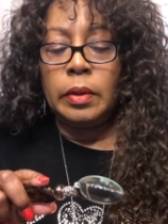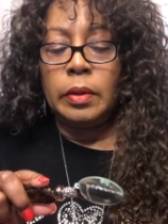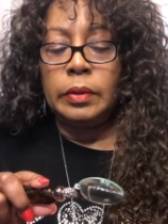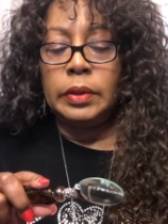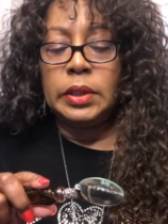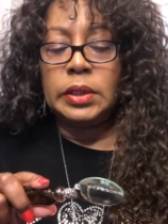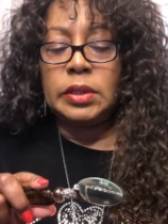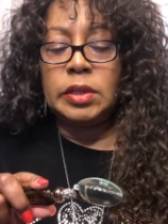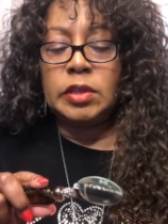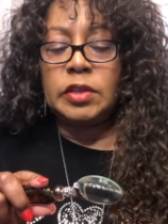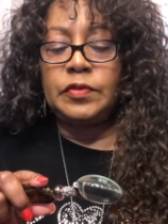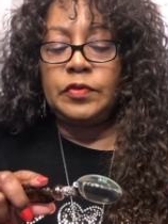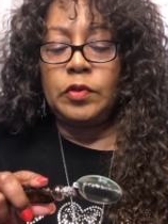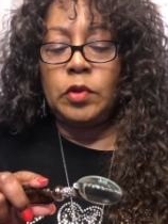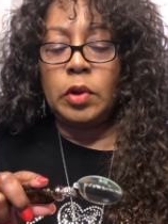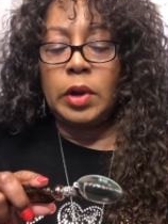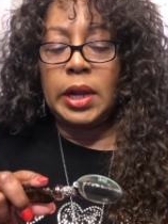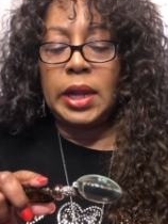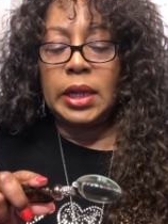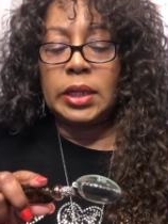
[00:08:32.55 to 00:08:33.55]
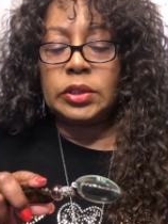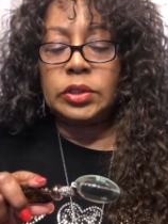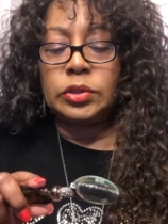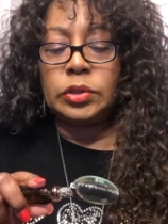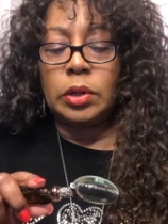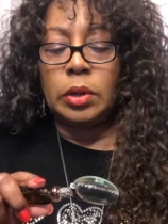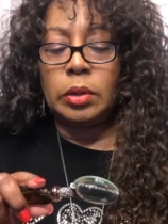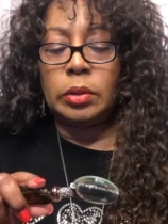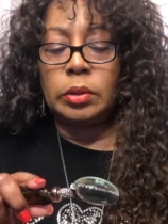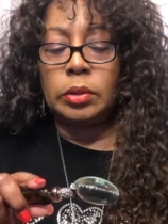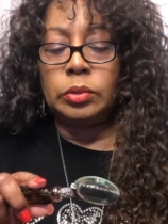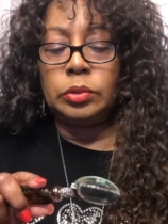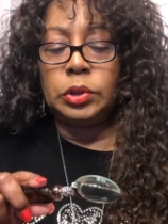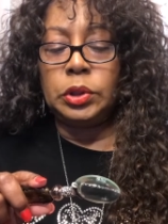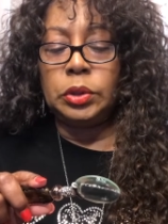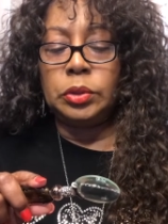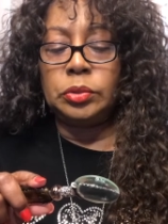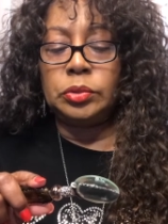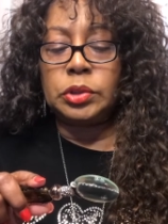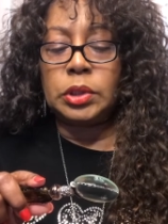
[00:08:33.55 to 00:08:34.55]
This is for external
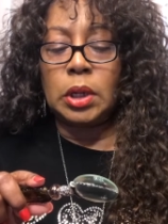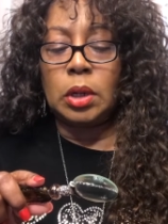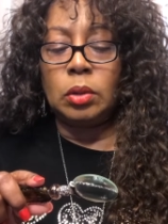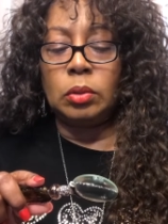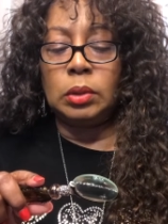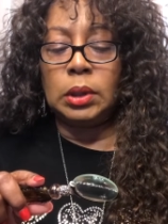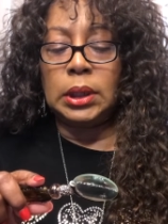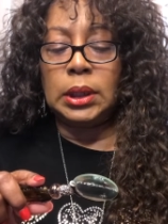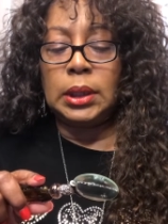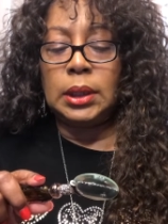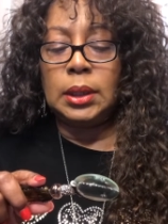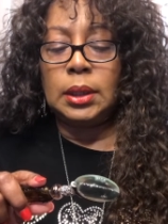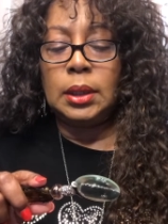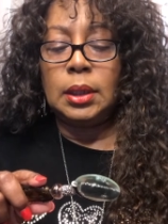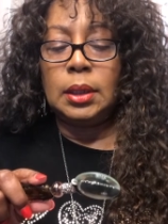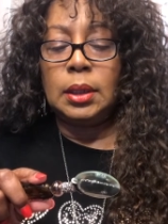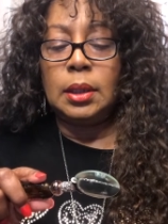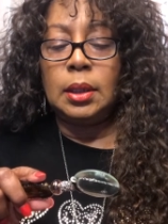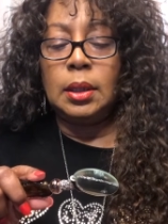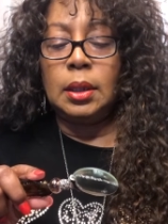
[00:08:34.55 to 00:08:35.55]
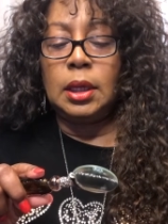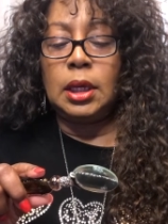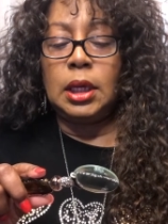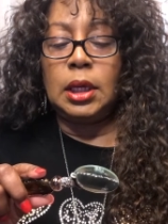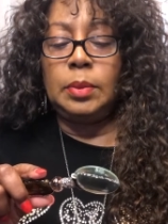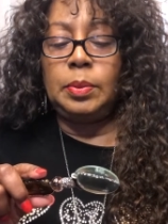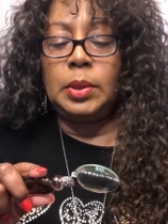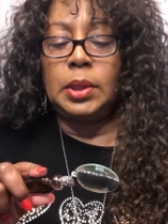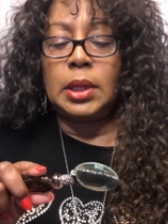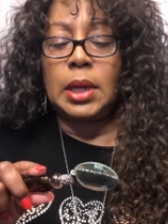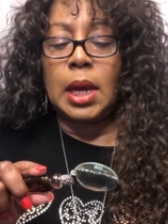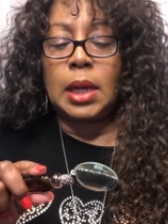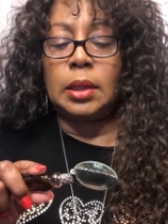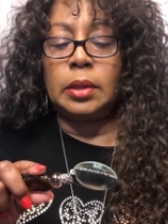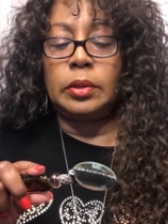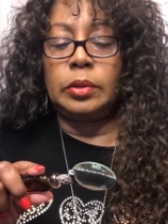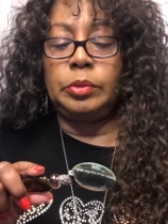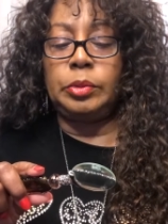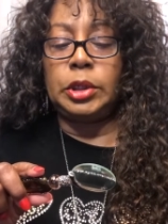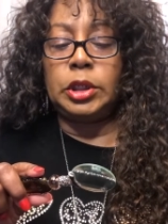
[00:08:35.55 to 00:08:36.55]
use only. Keep it out of
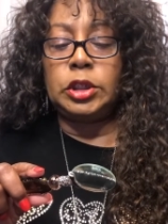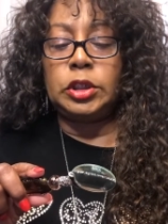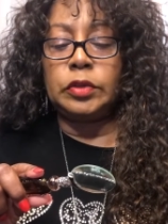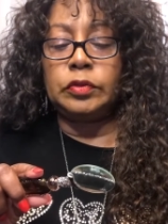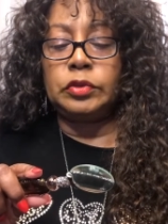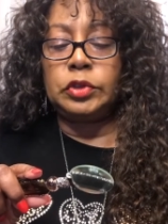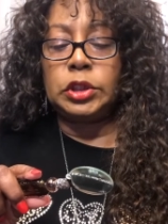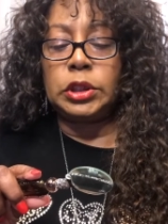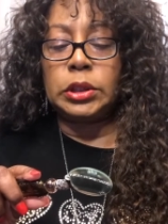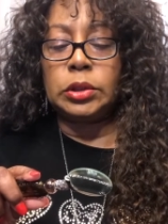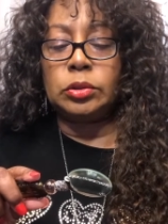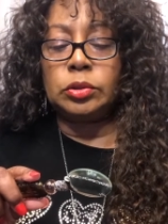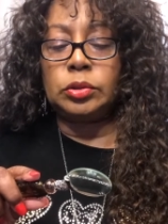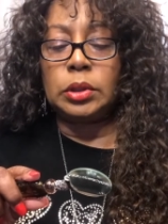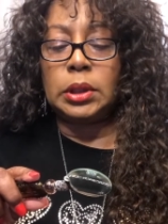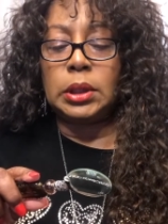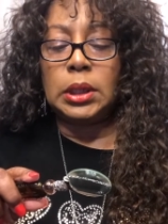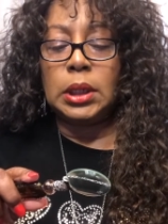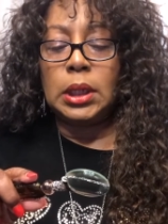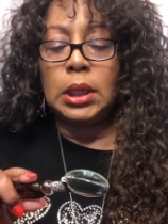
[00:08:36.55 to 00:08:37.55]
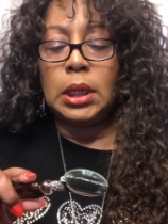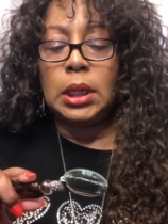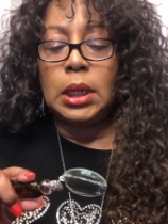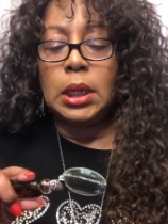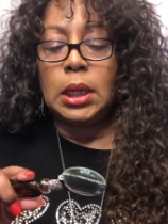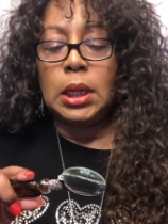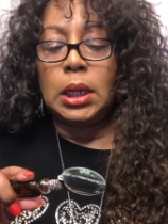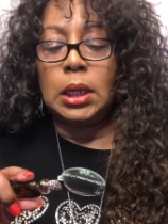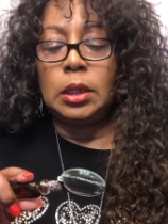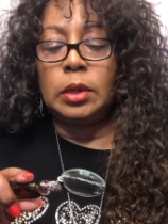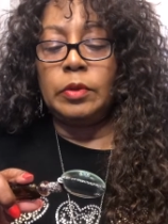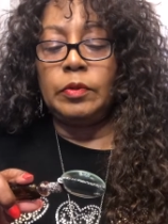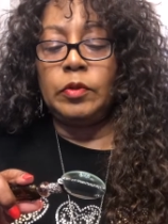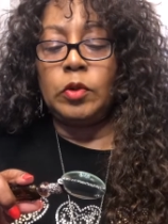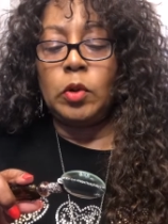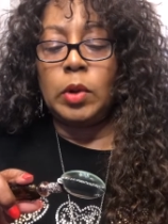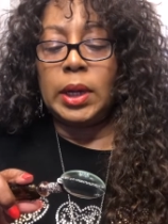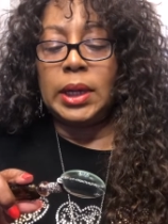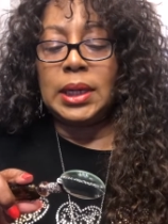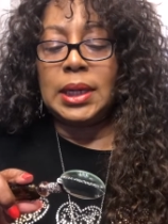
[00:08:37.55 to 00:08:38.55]
the reach of children and
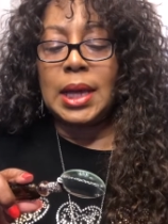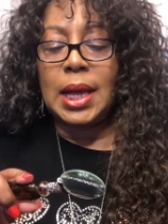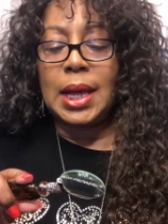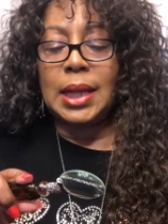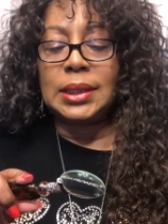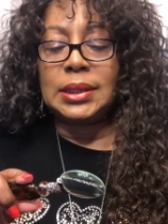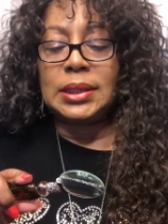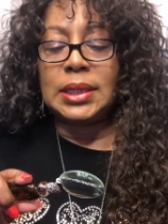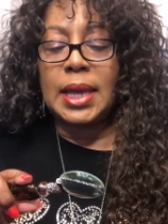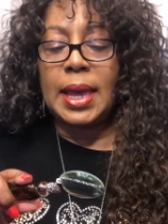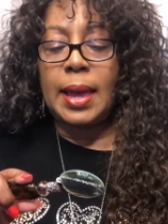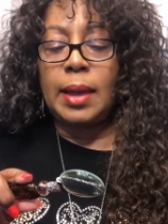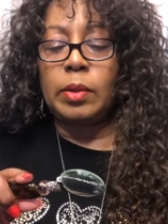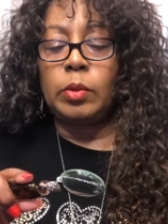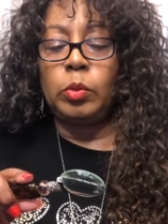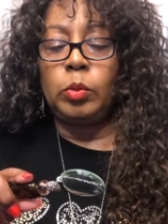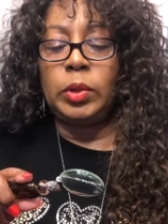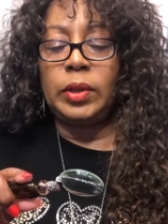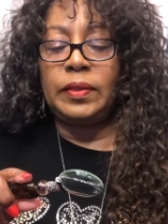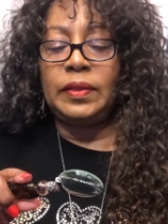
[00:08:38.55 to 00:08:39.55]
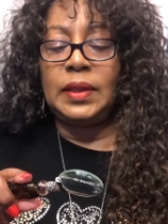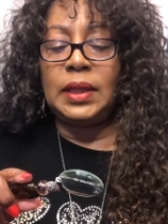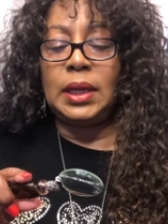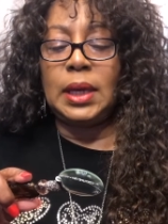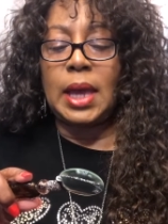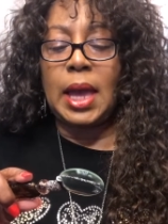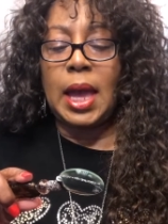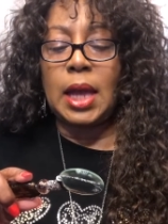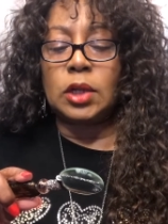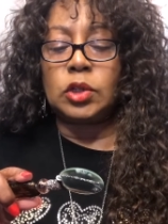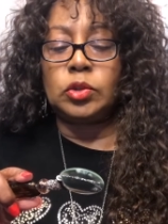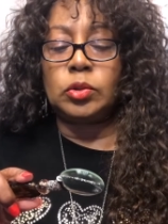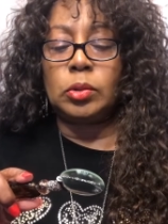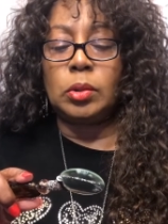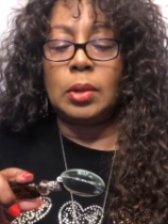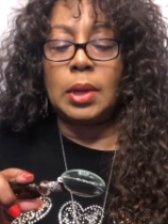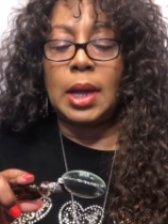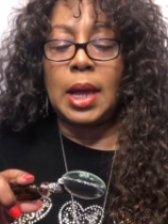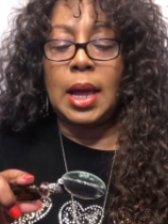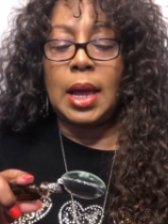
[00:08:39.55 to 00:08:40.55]
avoid contact with the
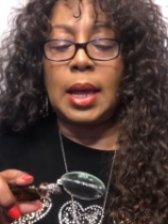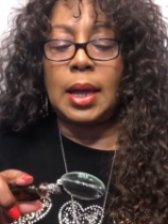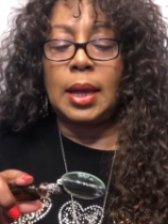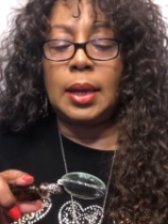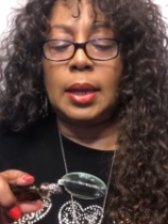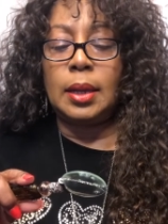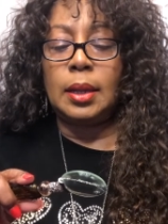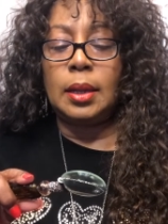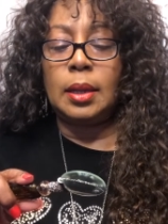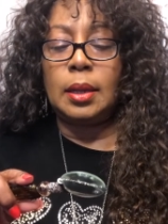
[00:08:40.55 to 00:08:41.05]
actual eye.